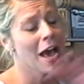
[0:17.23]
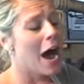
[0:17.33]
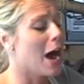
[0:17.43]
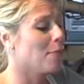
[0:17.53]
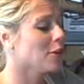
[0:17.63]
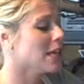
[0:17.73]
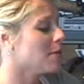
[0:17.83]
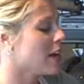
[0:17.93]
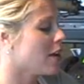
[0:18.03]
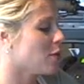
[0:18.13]
Uh,
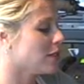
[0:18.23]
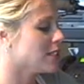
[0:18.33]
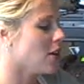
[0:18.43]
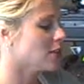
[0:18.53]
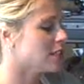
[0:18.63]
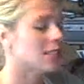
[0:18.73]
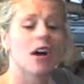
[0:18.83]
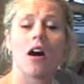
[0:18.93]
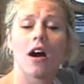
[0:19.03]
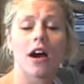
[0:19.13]
preliminary results
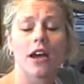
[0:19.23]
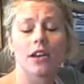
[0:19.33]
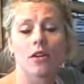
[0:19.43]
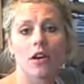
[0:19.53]
on